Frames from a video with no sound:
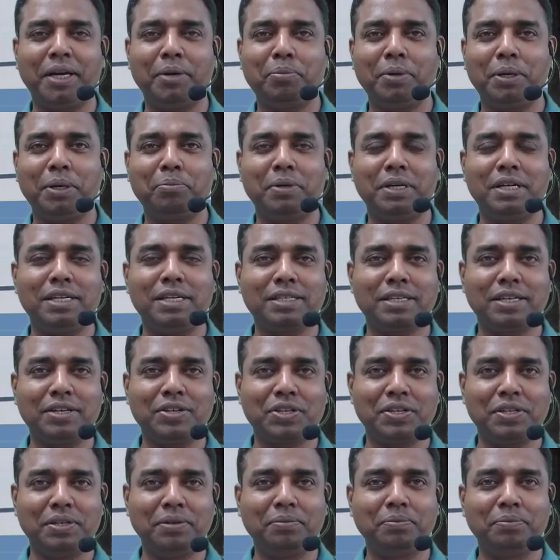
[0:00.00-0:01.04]
paper
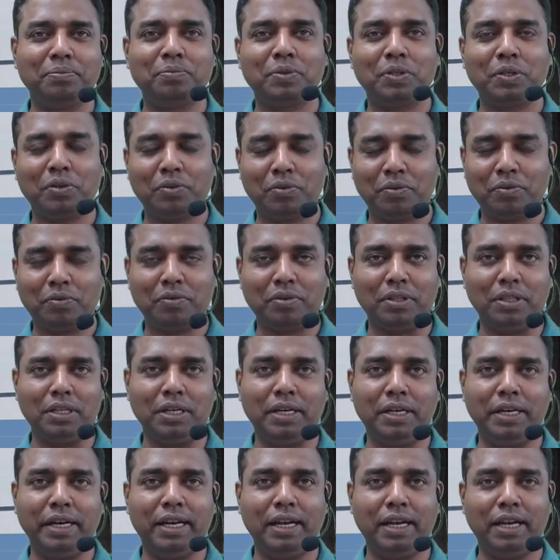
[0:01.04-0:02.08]
discussion, the
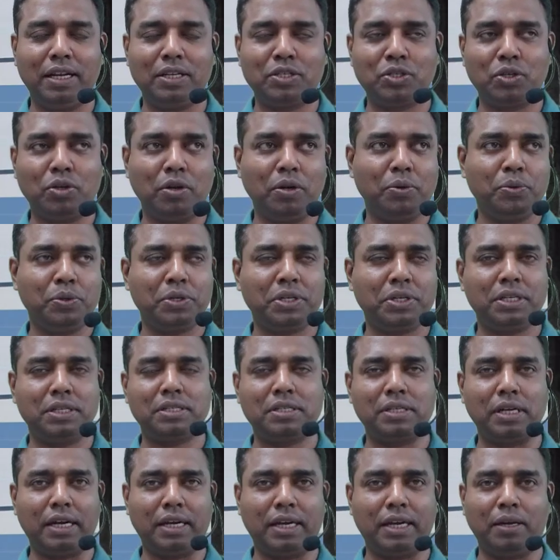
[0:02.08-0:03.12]
detailed solution
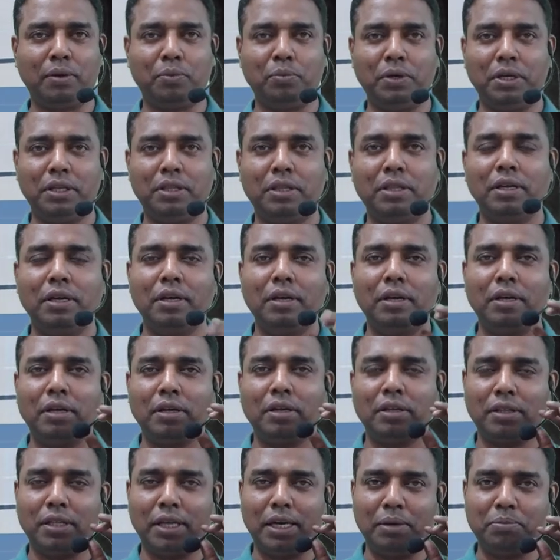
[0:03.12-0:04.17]
starting with
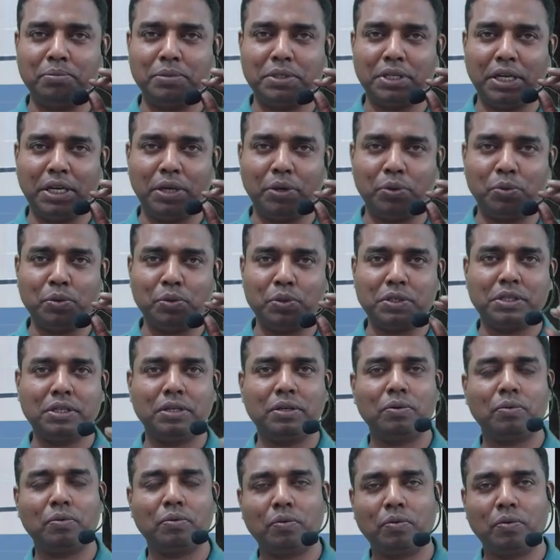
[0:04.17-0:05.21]
the MCQs.
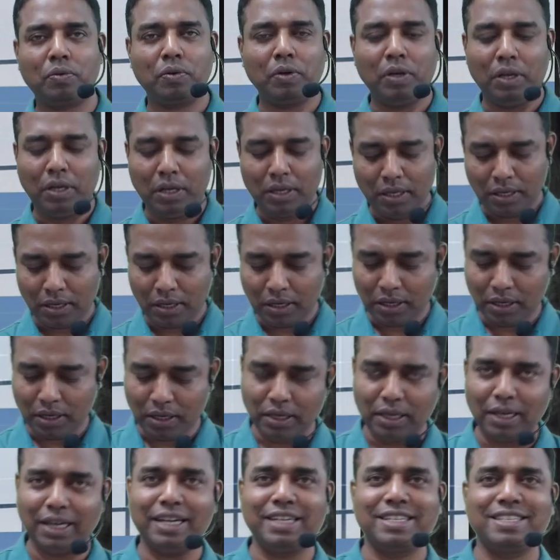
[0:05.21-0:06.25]

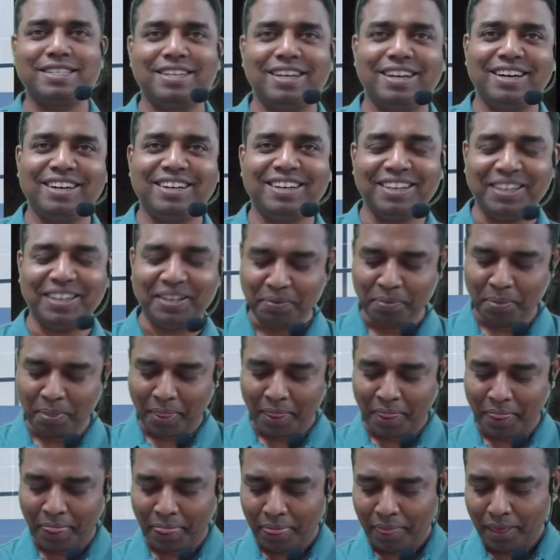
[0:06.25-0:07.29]
Let's start.
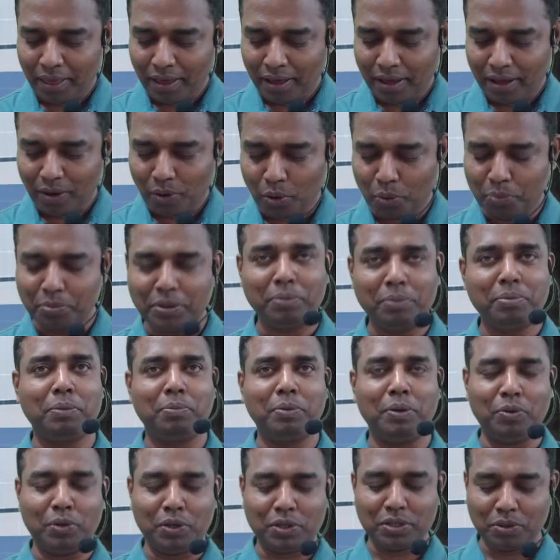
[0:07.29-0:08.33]
Hope the
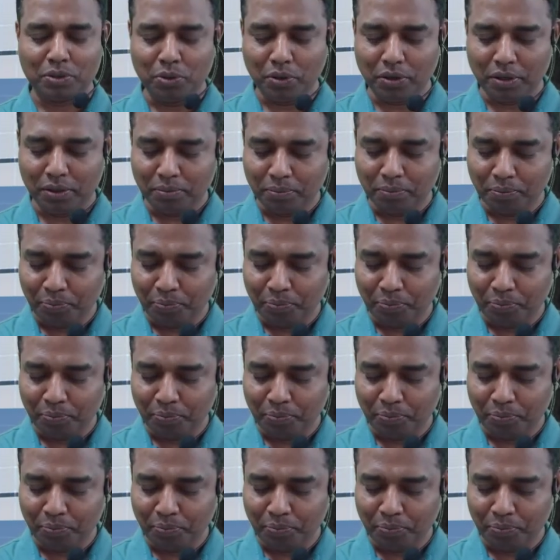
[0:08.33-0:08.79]
paper was good.